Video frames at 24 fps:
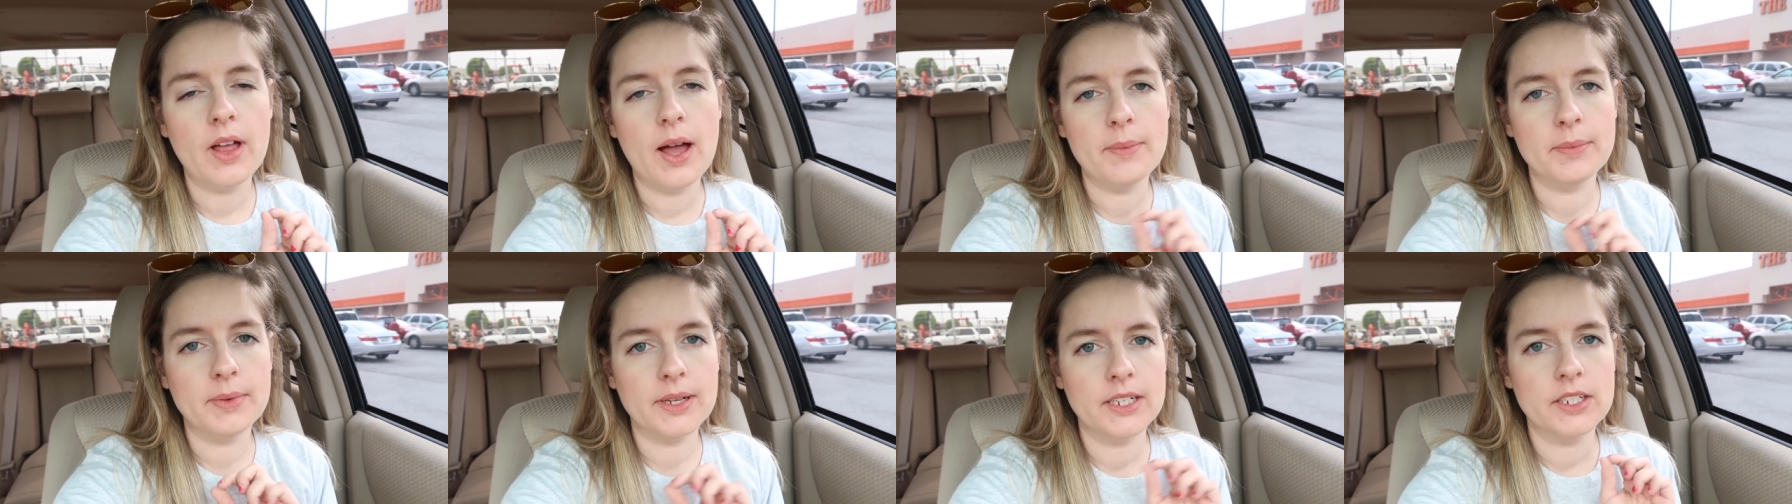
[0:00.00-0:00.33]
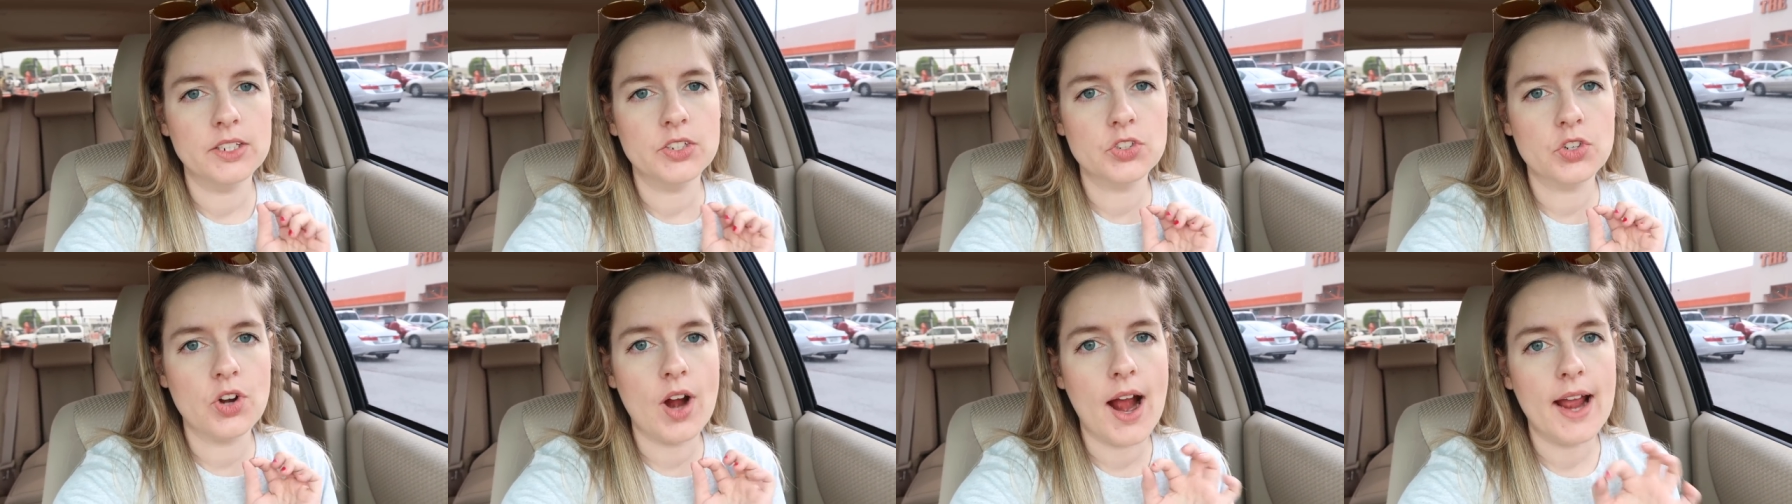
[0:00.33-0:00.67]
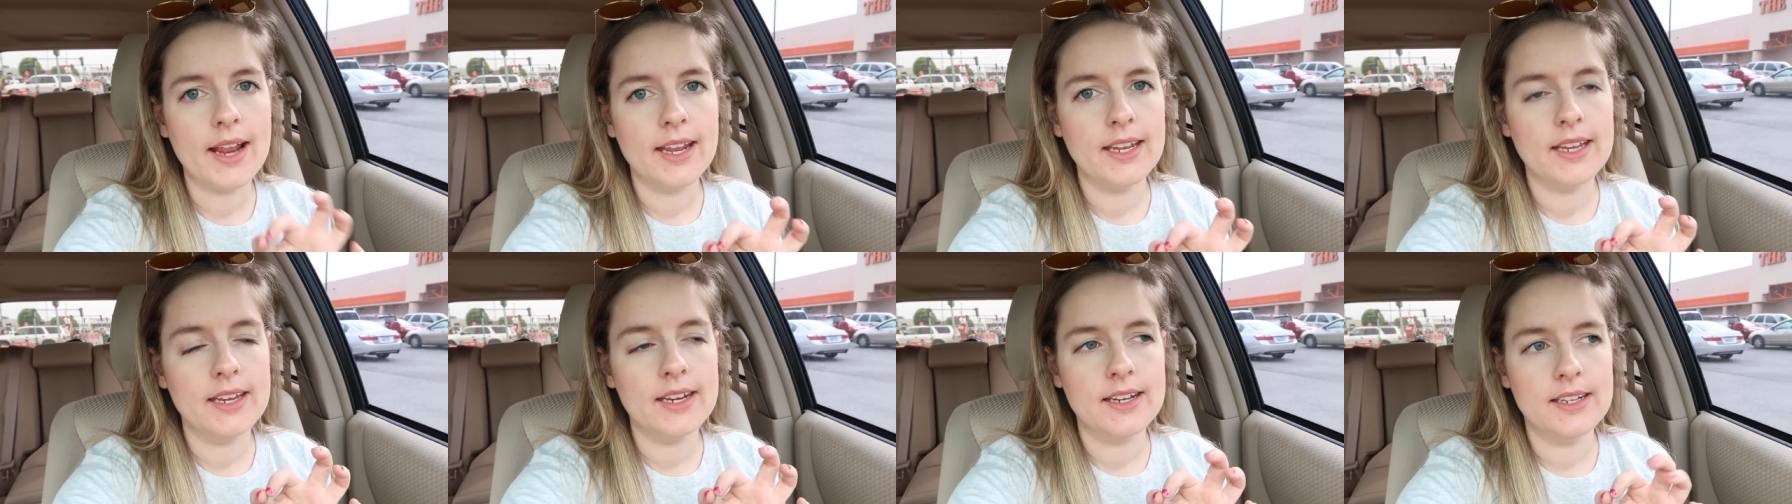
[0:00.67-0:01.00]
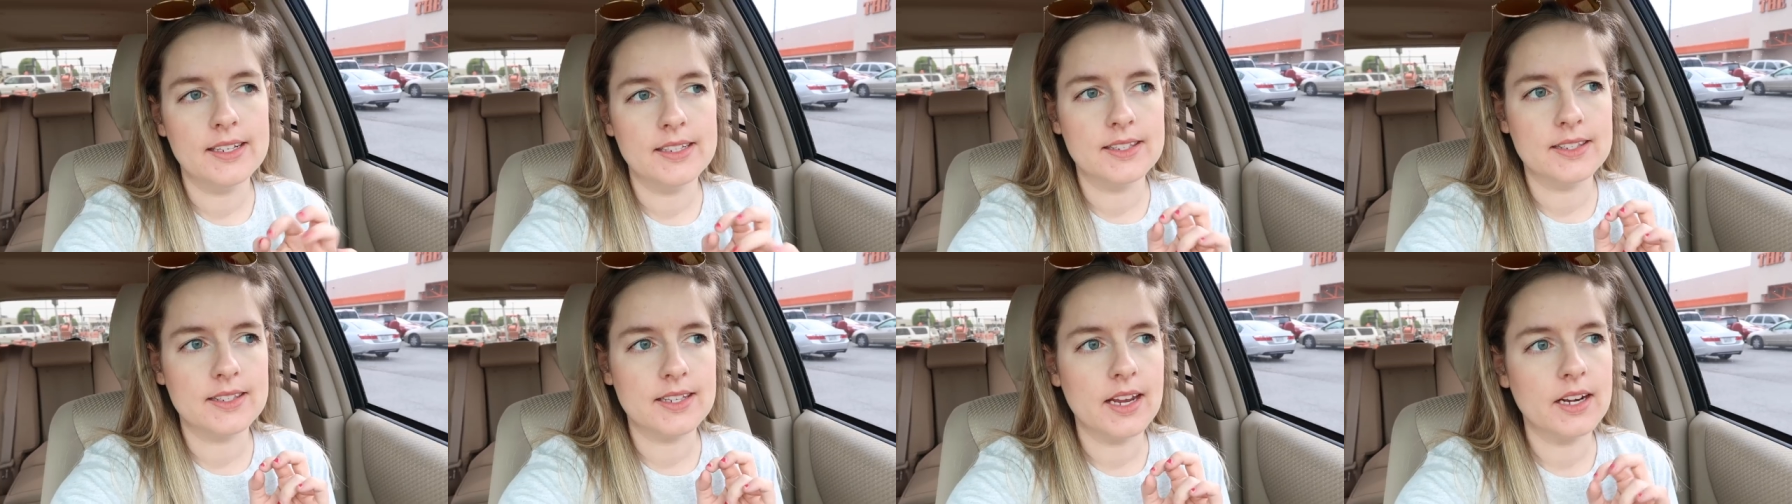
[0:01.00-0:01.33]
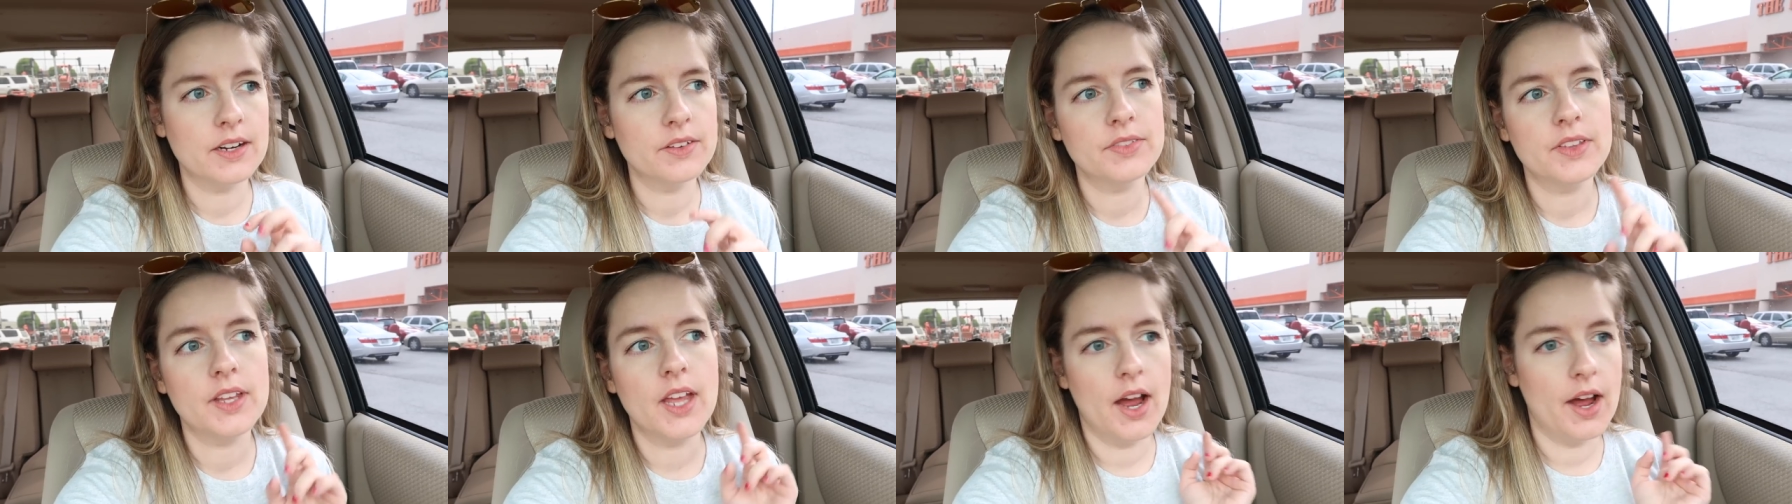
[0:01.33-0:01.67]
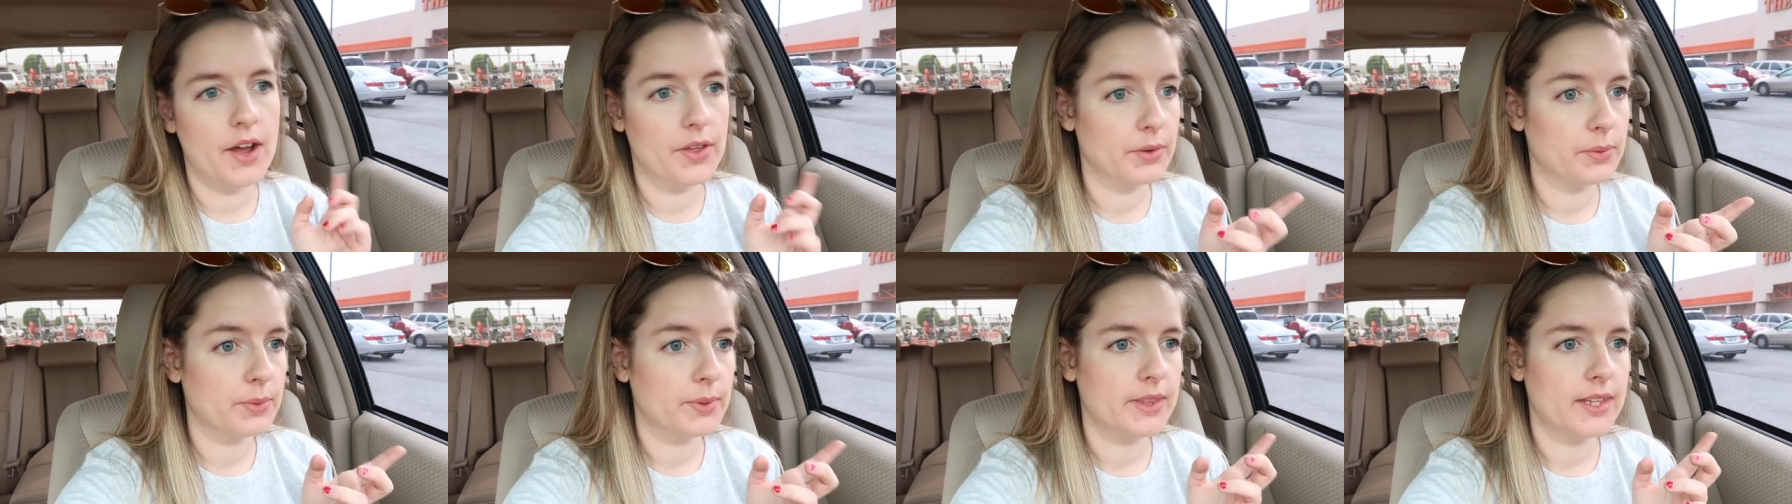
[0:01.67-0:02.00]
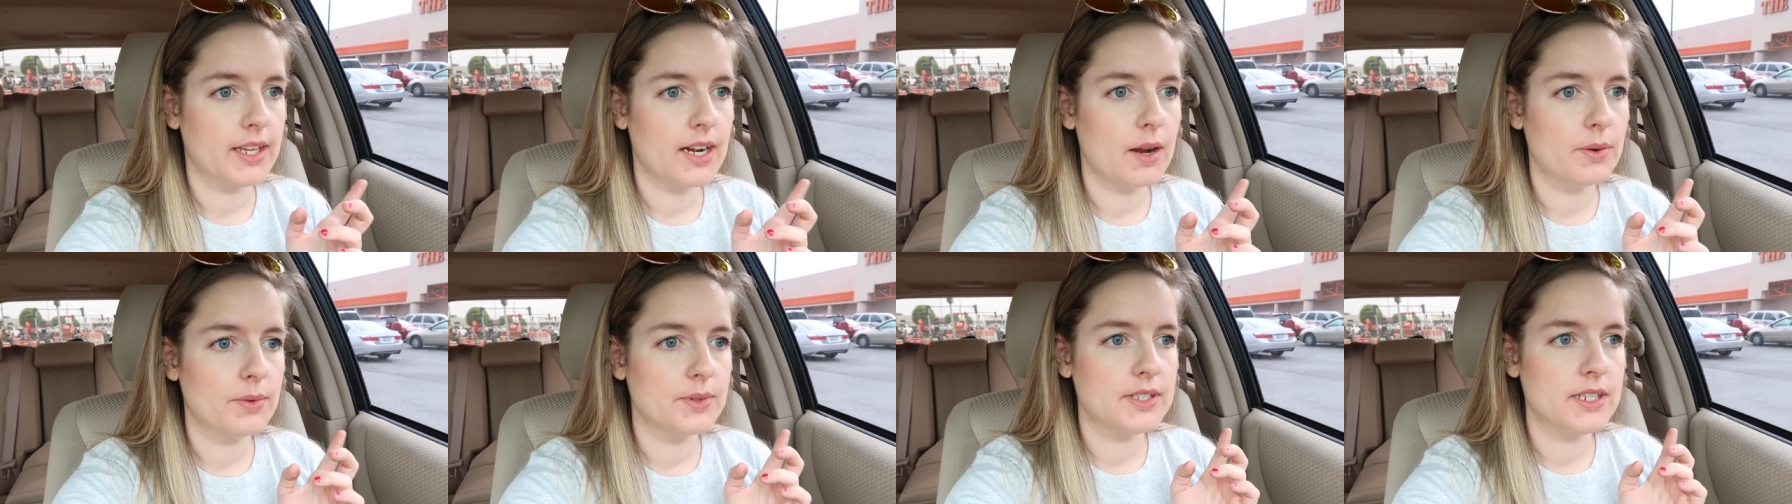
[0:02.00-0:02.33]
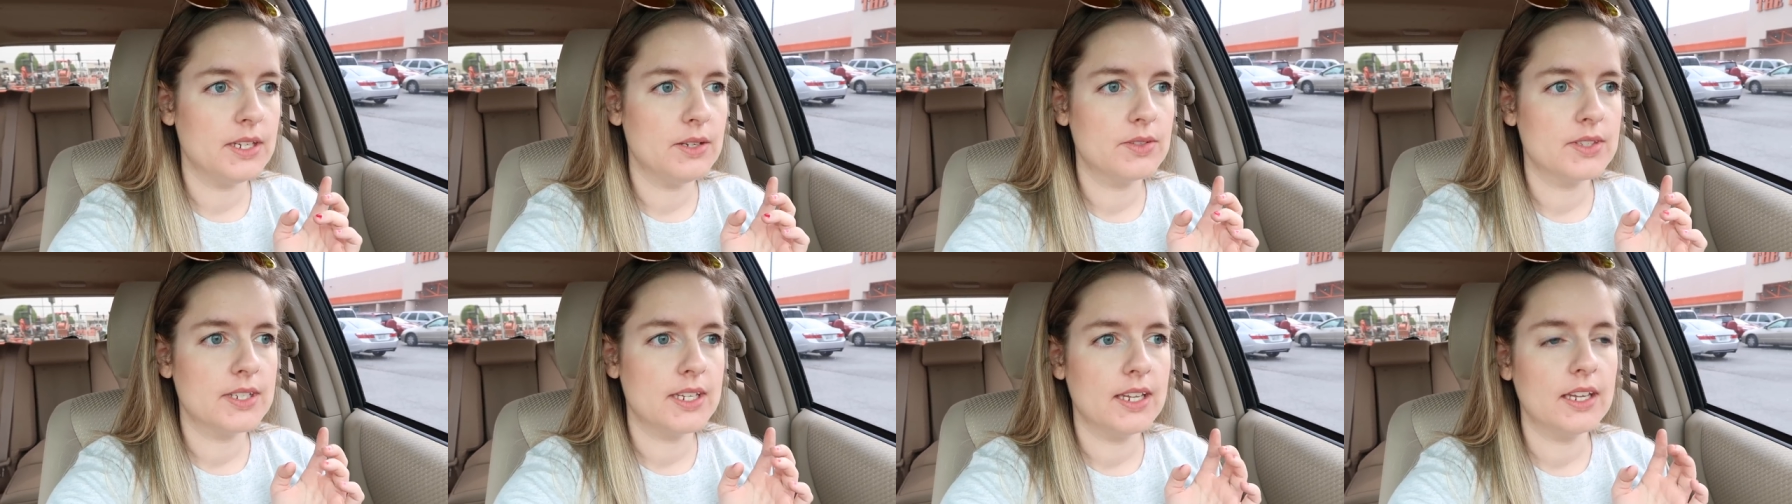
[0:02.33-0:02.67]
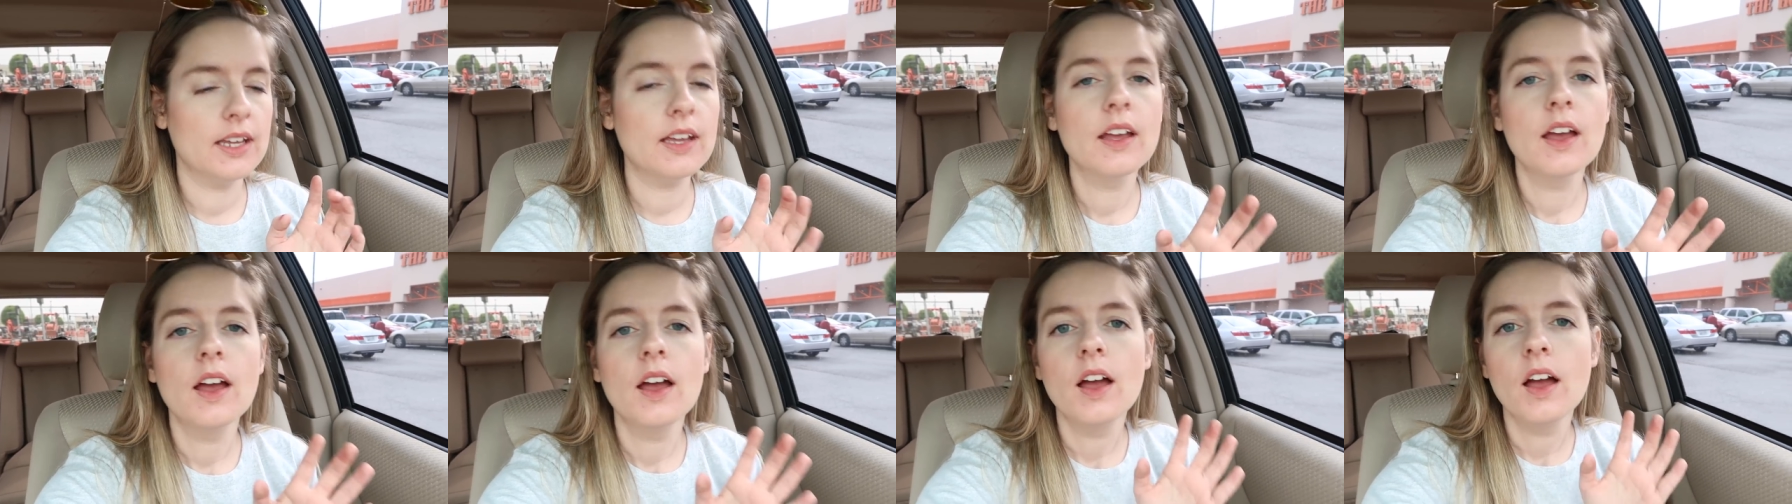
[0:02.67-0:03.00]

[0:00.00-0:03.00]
I'm gonna try it instead of the other one that I was using.